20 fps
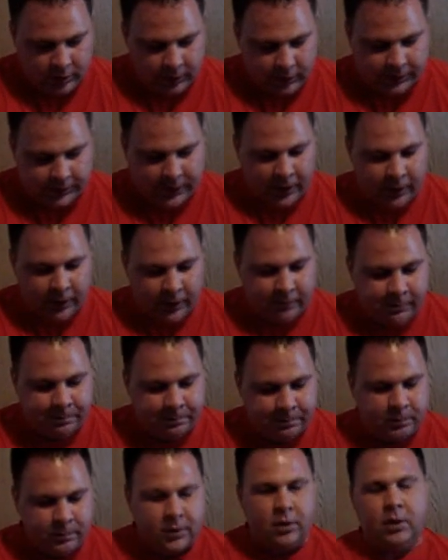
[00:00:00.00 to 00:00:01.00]
So,
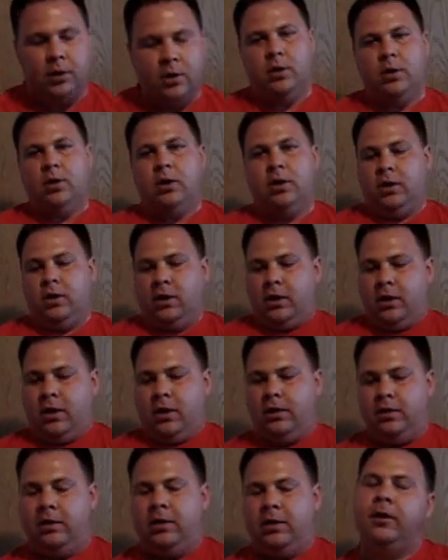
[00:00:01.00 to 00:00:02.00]

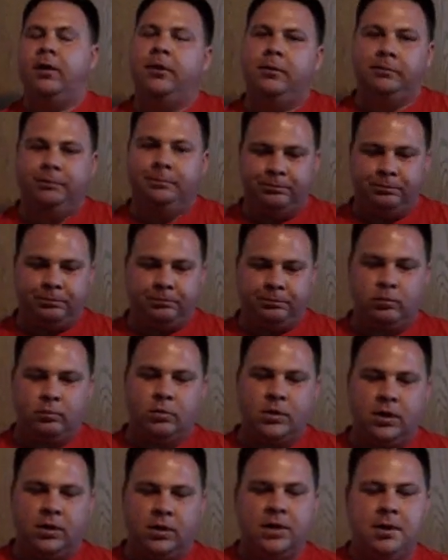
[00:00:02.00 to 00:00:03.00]

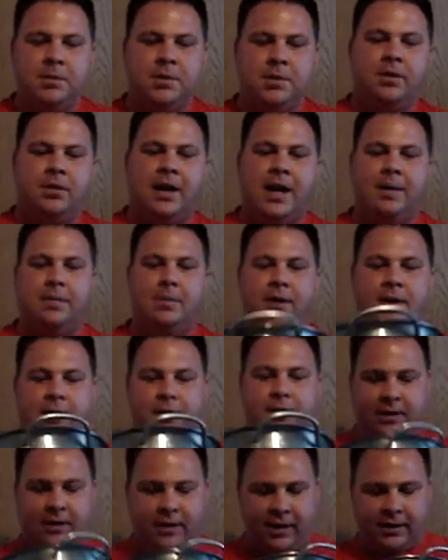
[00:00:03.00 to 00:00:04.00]
let me grab here
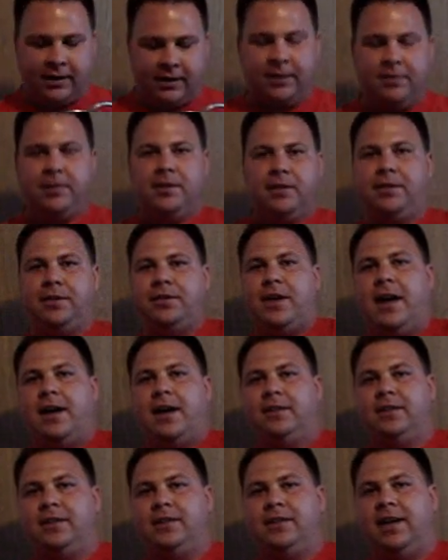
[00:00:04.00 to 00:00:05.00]
and then I'll give you the
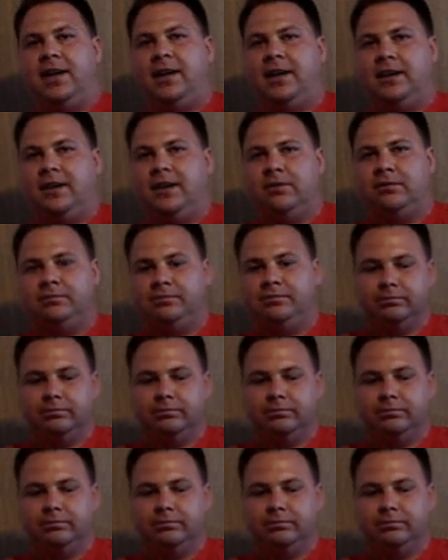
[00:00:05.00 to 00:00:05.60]
thought of the day.